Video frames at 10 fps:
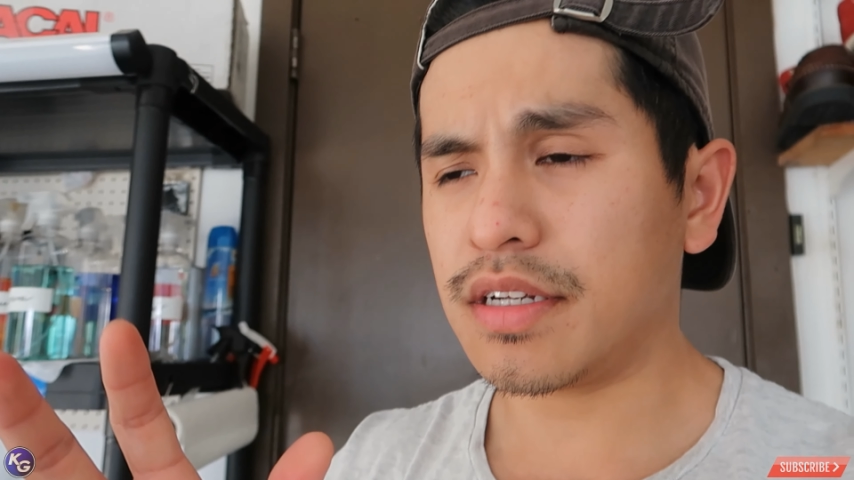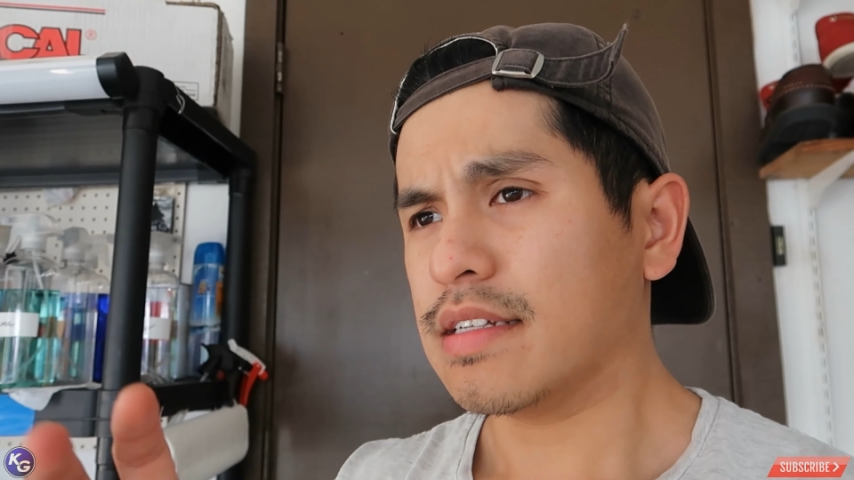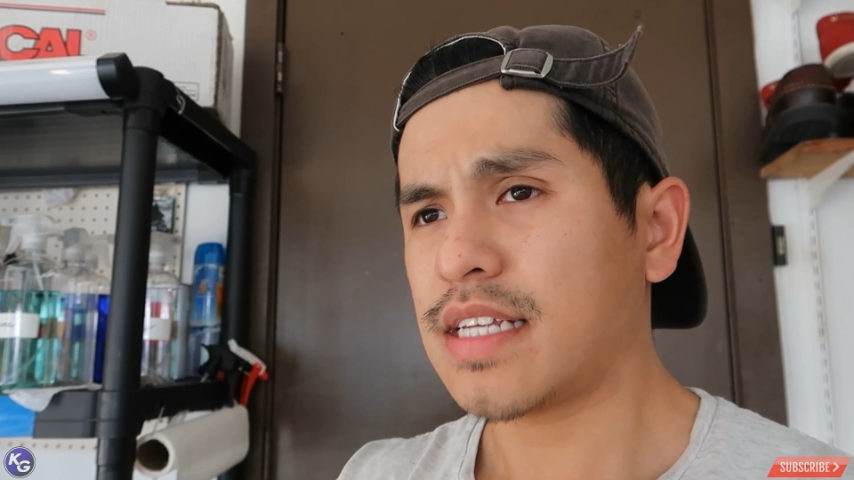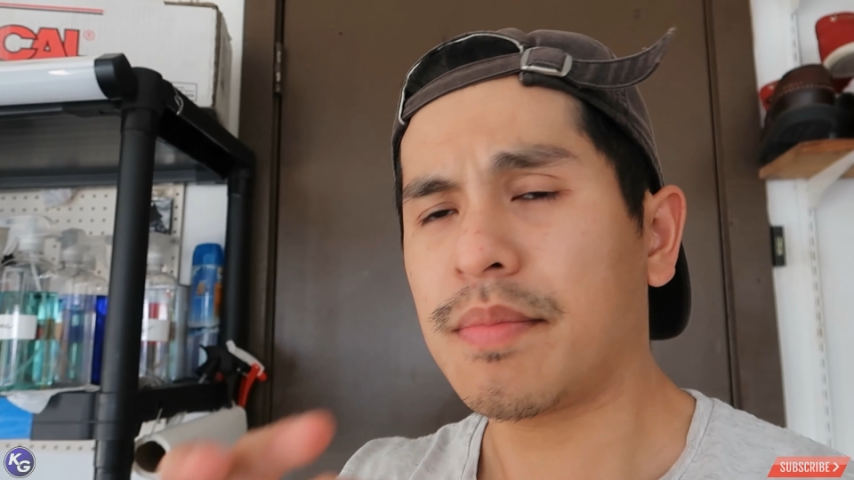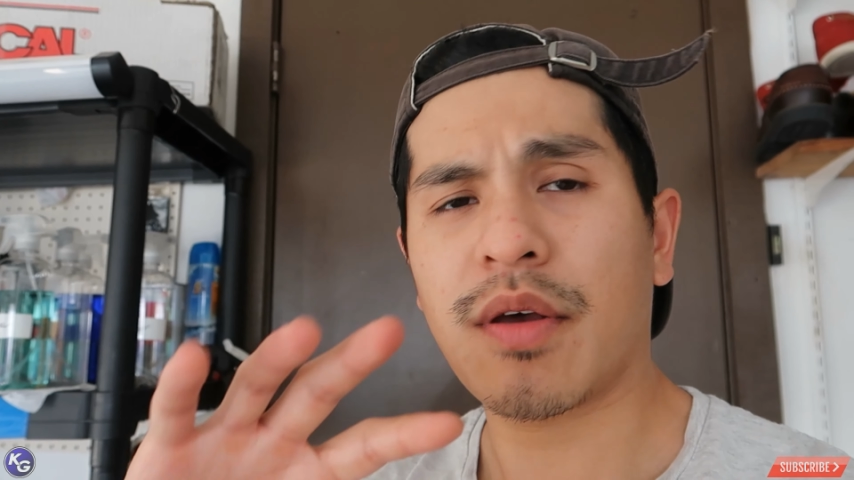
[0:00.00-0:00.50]

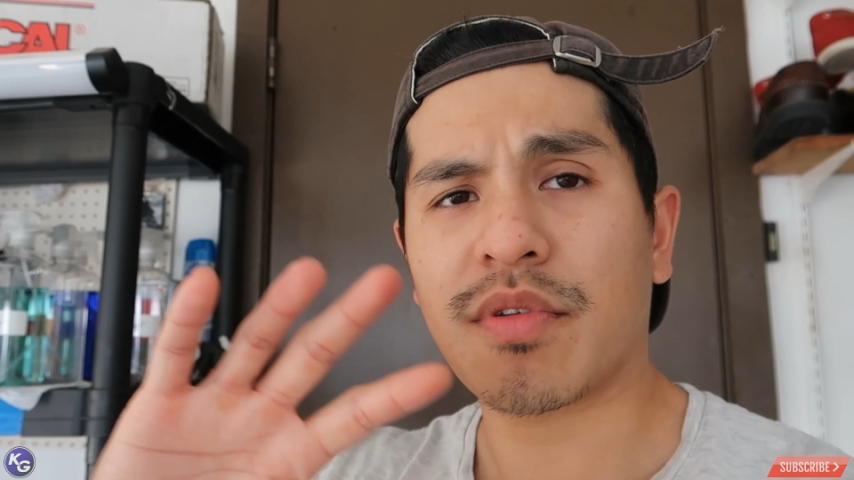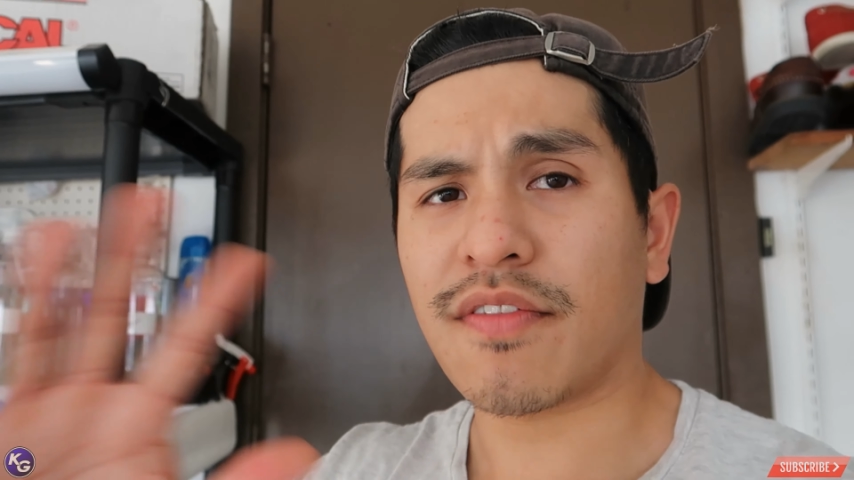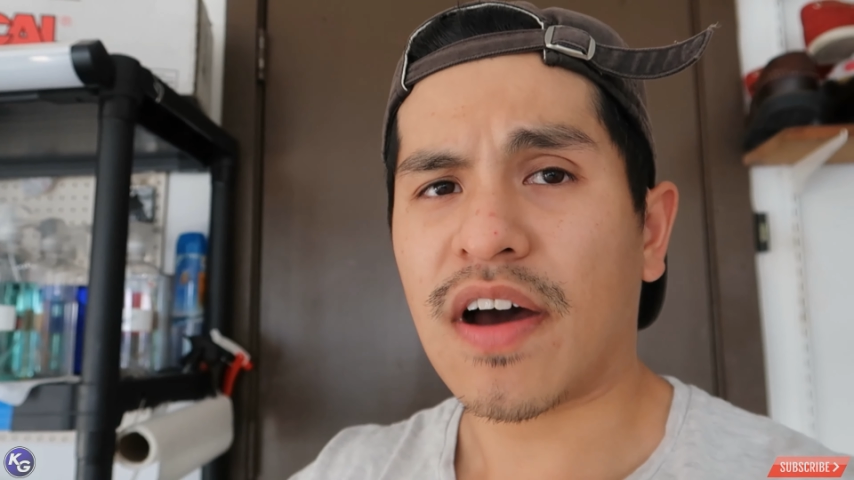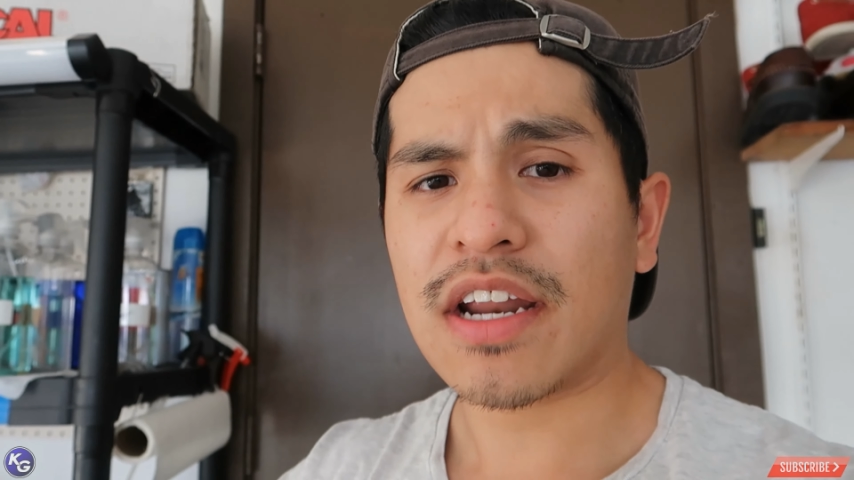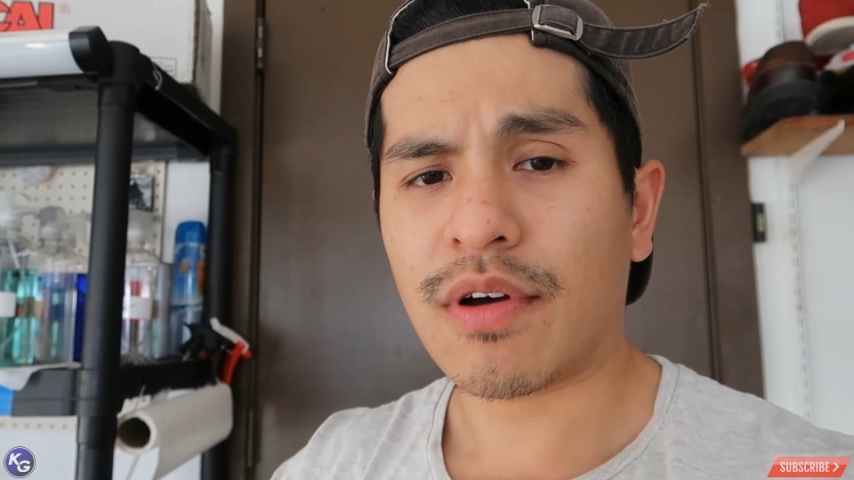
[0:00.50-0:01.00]
Same thing with the
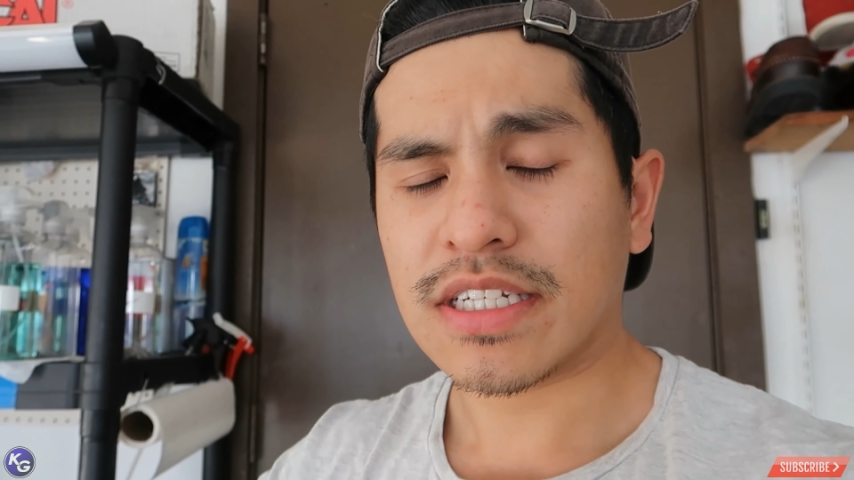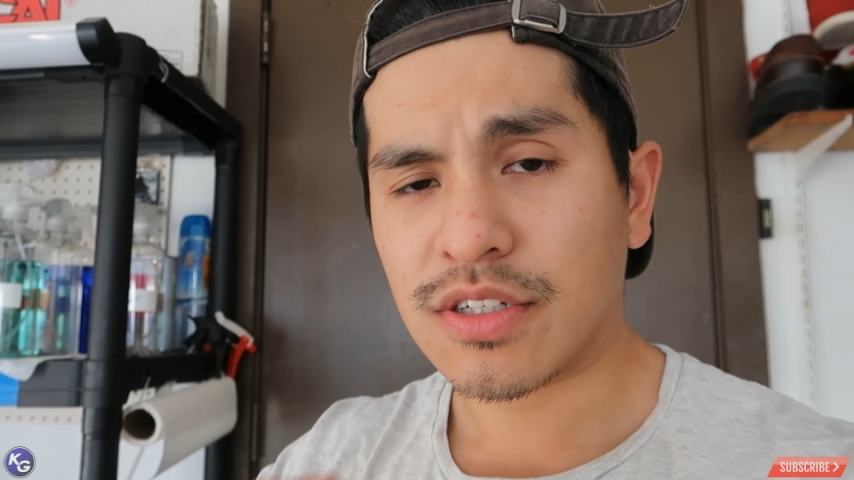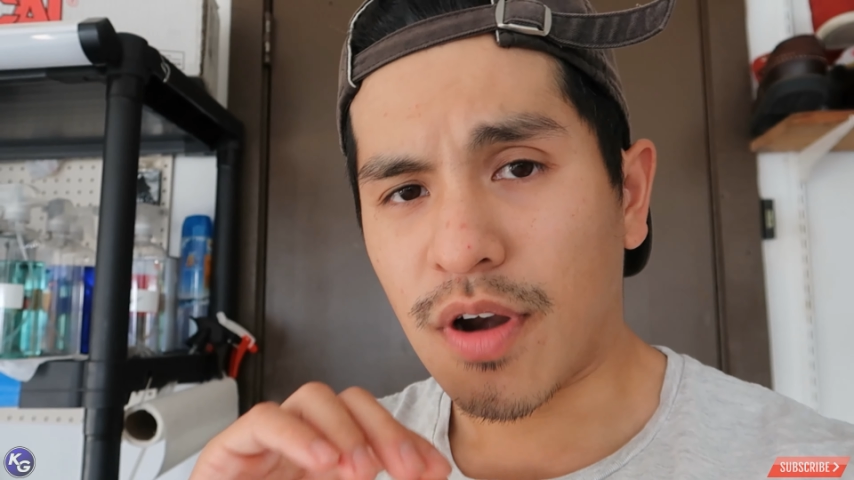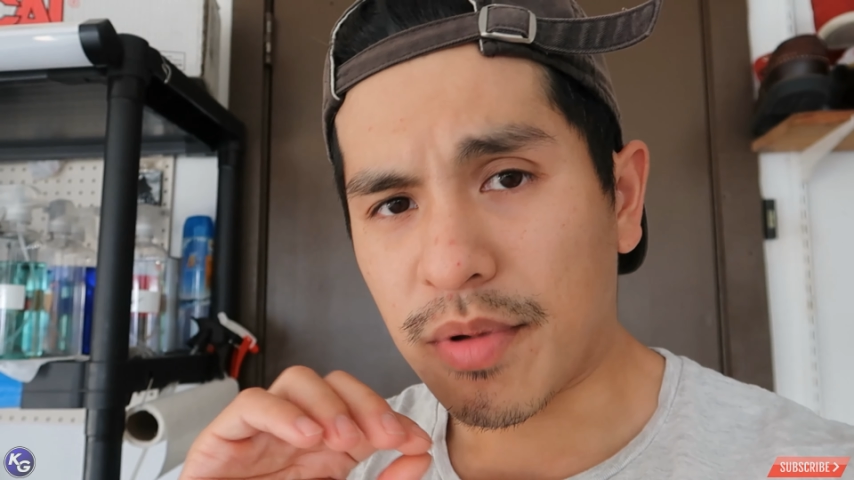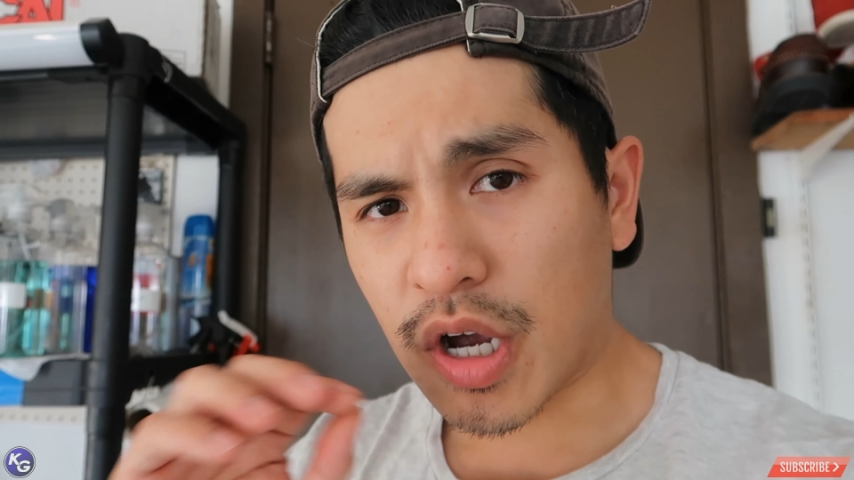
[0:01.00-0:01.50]
vinyl. I
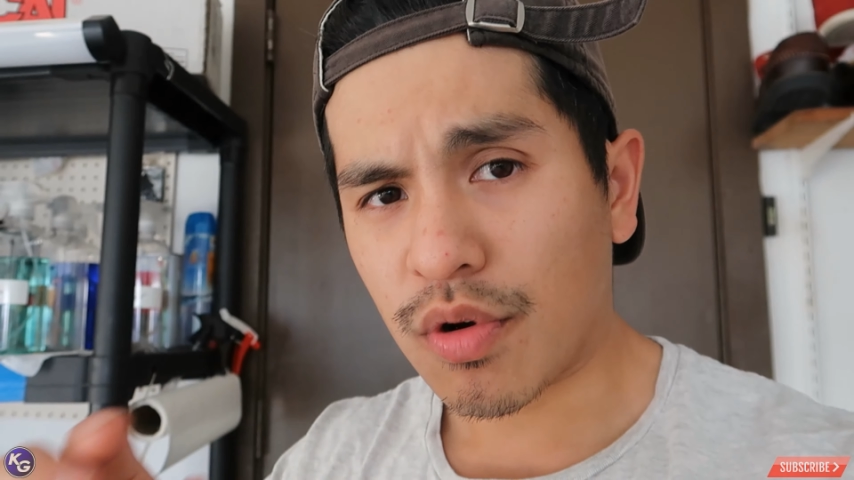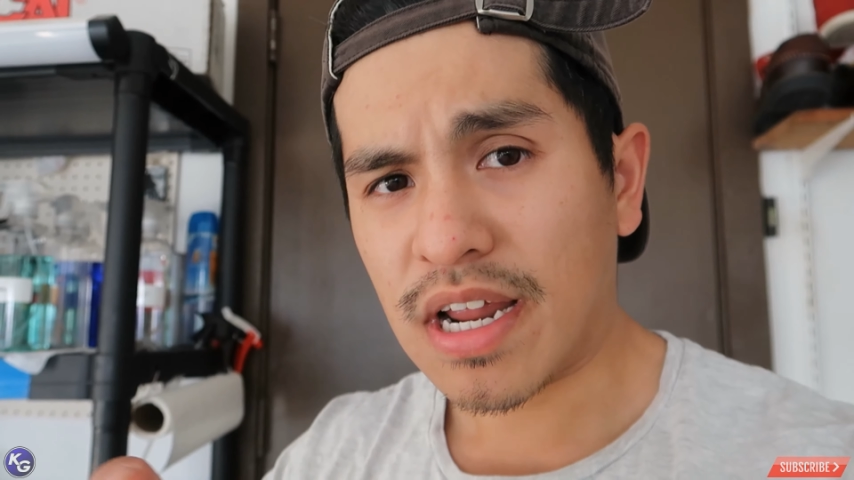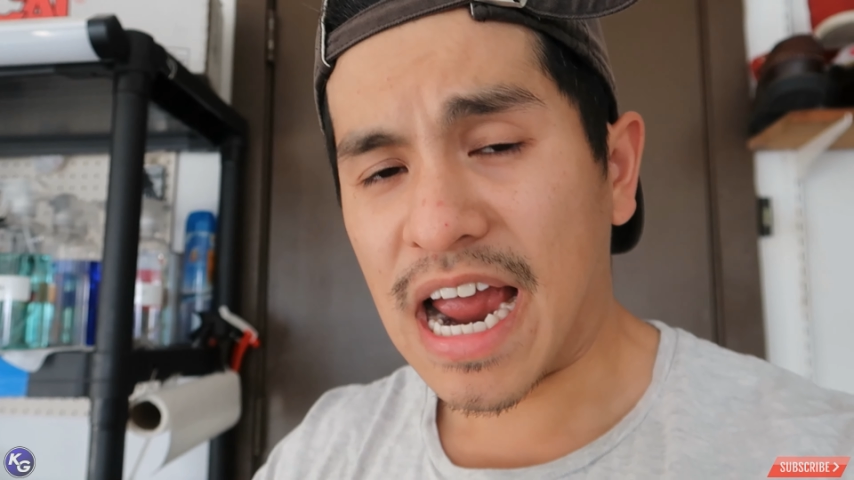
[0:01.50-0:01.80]
ceramic coated